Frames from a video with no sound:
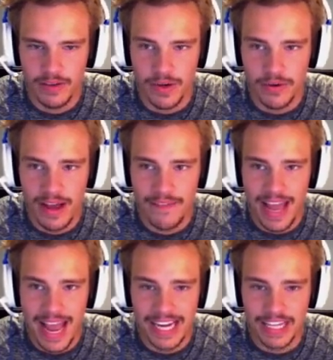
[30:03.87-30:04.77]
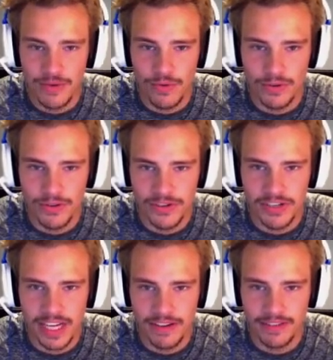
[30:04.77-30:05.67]
We don't have any corners or
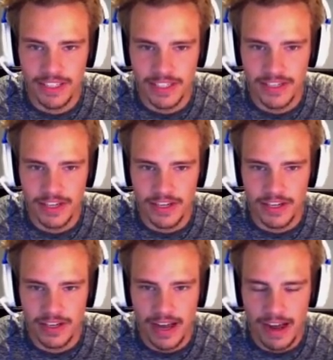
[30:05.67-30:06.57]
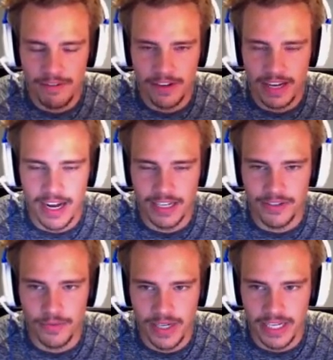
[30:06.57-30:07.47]
safeties. I forgot.
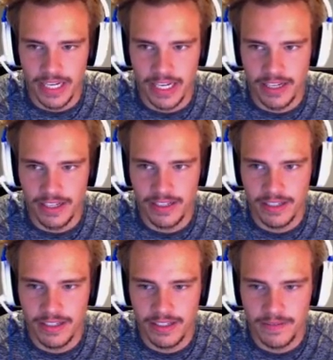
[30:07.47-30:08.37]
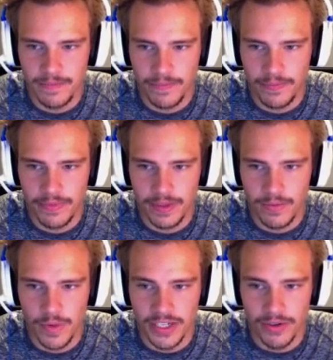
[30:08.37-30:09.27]
Do we need...
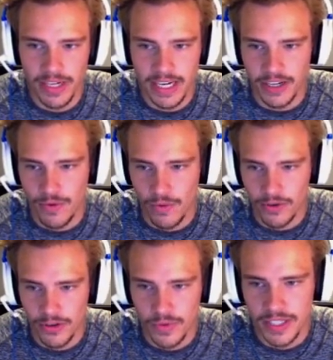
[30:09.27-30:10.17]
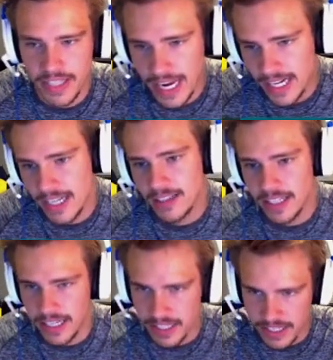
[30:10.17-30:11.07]
We don't need any corners. We technically
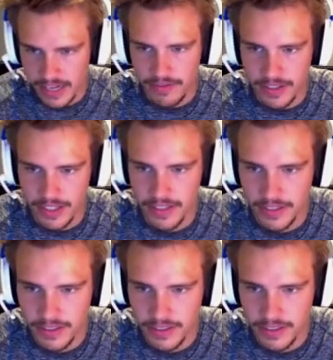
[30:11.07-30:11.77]
need a safety.